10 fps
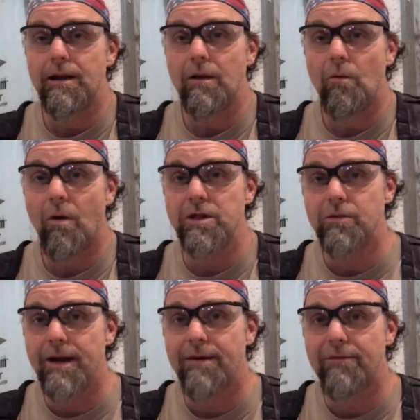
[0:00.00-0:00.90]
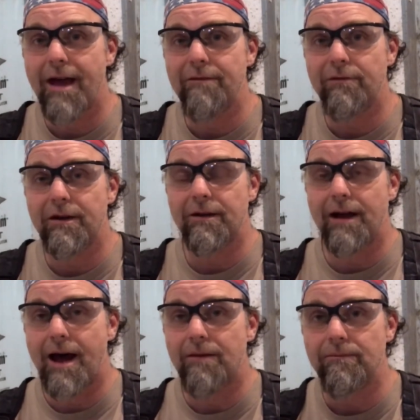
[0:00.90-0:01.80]
Once we have that figured
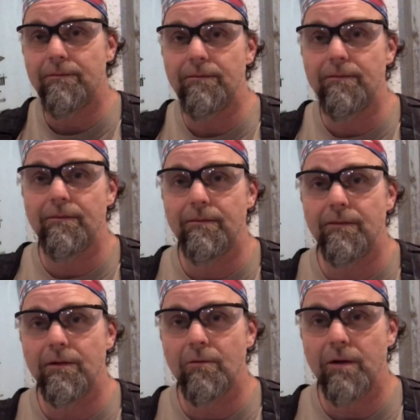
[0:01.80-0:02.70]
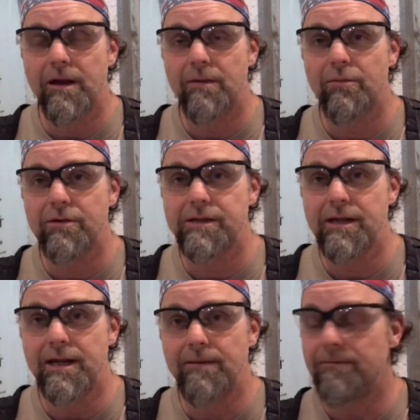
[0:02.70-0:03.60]
out, we can
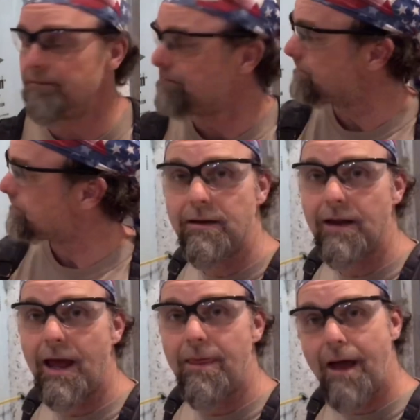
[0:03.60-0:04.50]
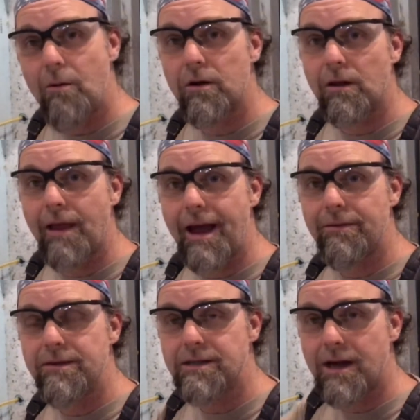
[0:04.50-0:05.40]
proceed. Now we're going to lay
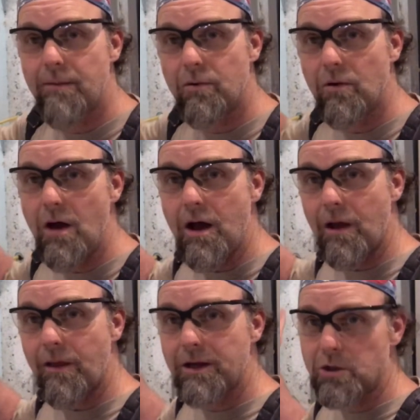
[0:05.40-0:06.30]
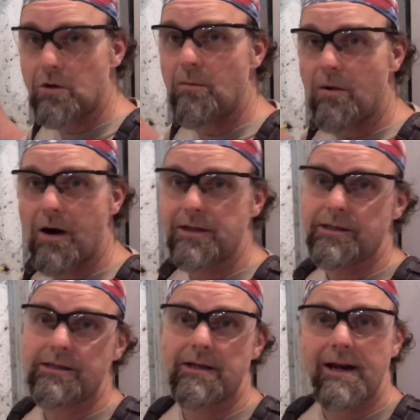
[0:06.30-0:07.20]
out these couple electrical
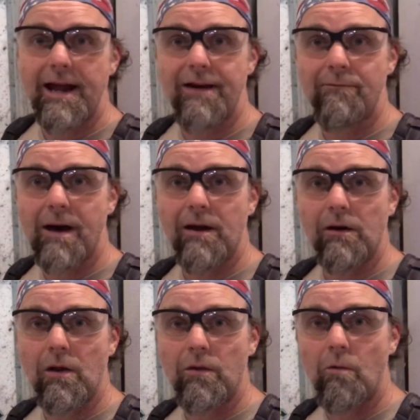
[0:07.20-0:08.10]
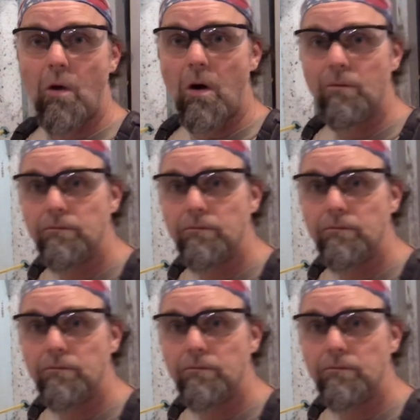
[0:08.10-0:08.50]
boxes that I have mounted on the wall.